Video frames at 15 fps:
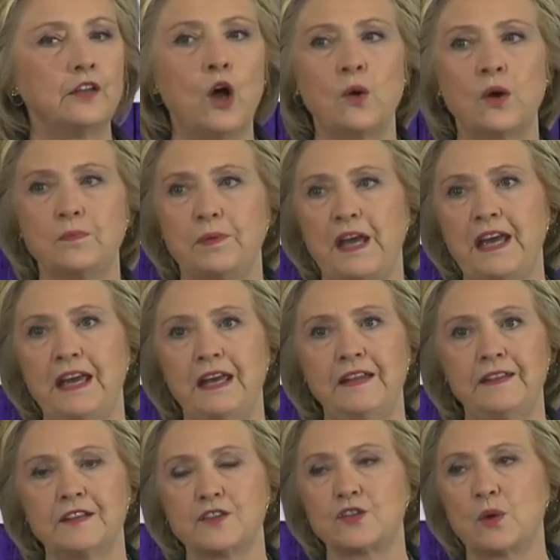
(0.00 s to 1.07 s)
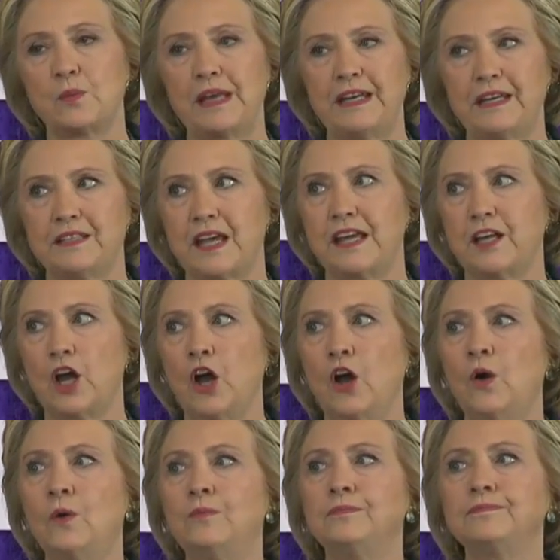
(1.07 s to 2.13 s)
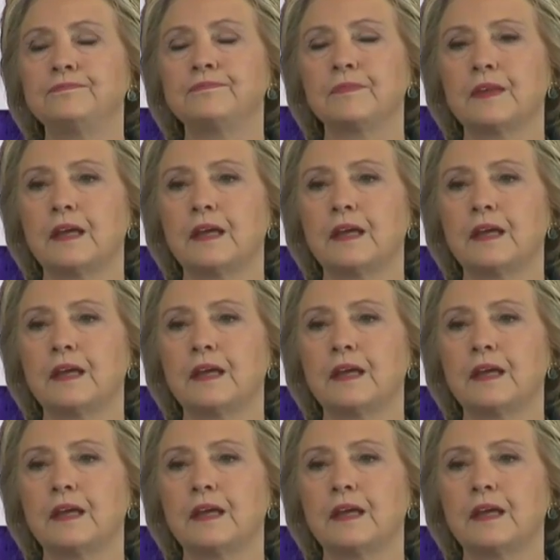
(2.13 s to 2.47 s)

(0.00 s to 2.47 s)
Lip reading: lower pay that so many take home,